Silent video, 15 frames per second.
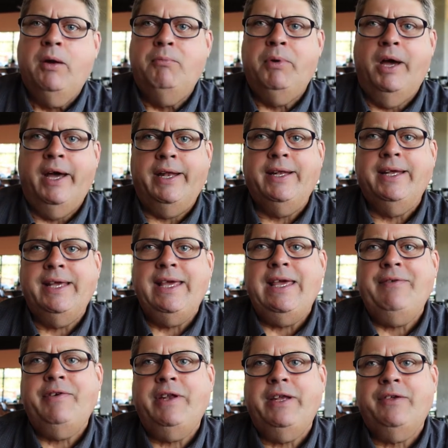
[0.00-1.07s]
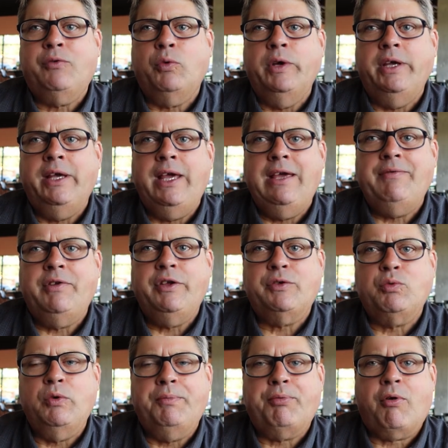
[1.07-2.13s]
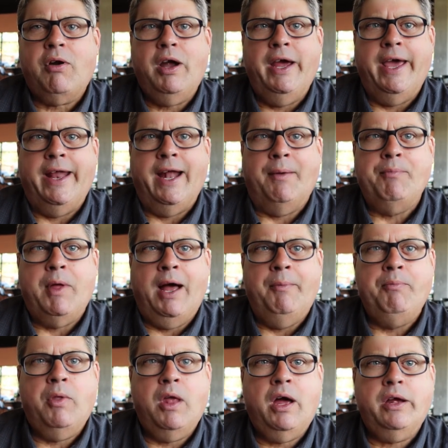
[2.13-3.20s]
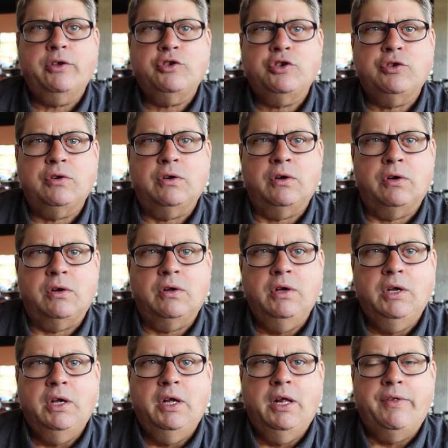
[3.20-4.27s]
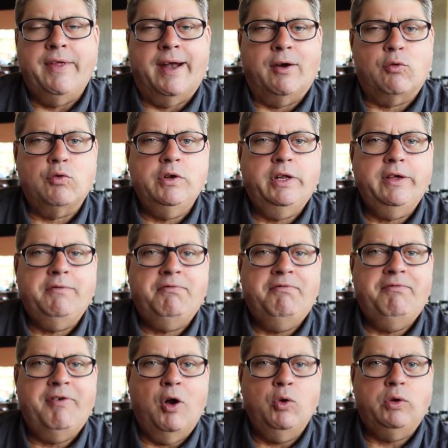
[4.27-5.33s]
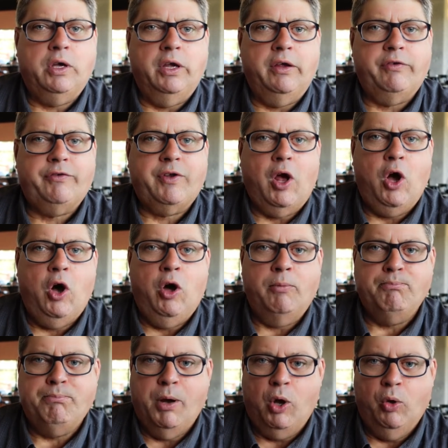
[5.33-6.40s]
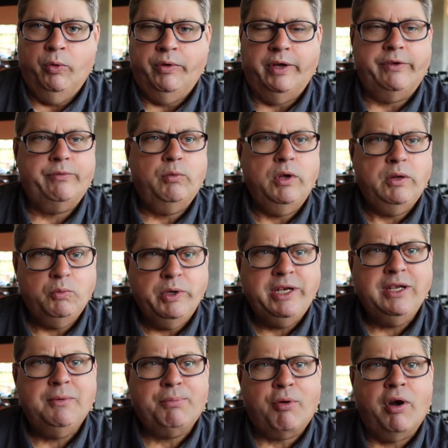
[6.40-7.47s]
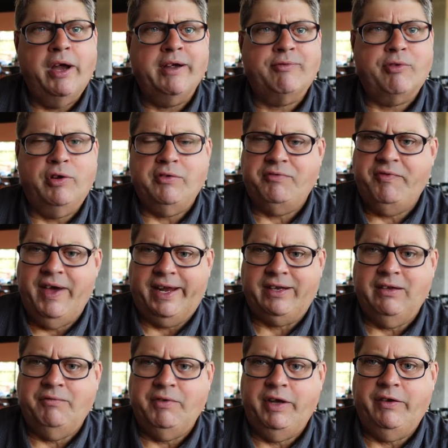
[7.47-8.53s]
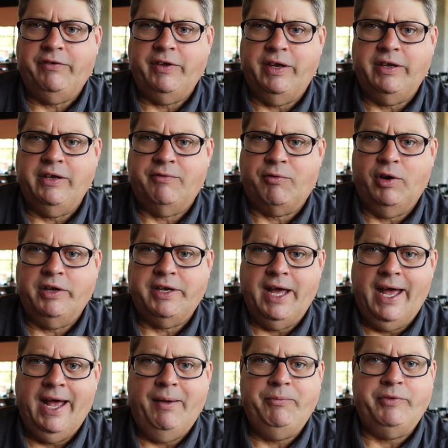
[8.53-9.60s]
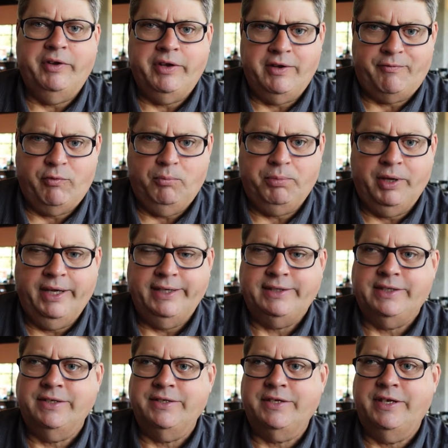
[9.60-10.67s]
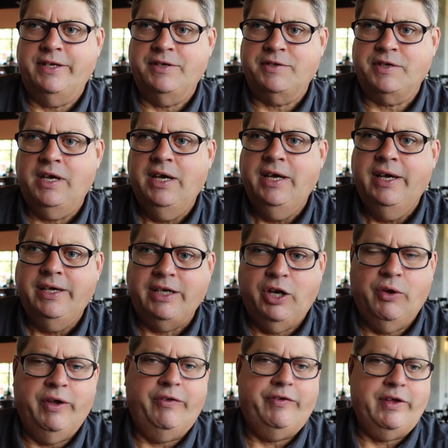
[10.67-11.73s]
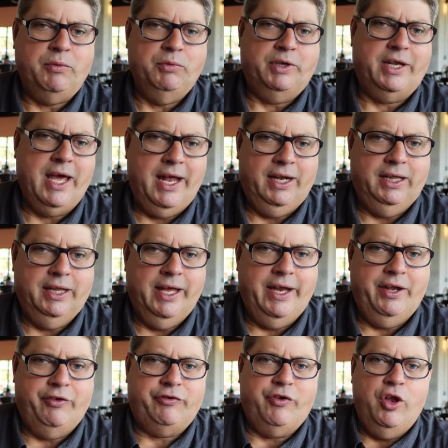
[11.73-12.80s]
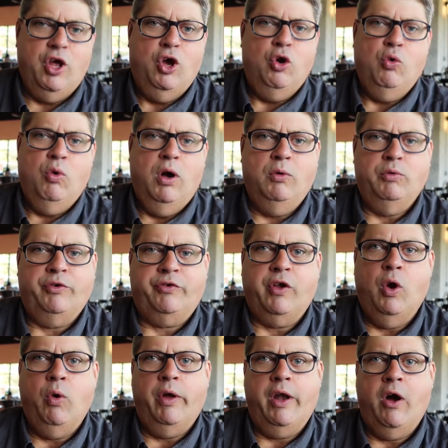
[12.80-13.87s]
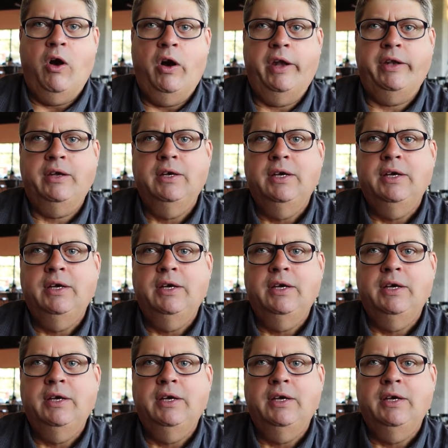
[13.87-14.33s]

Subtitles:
But even as we prayed, I'm not sure that I really focused on boldness. We did pray for effectiveness at different times and different places. That is, you know, as he would kind of let us know what was going on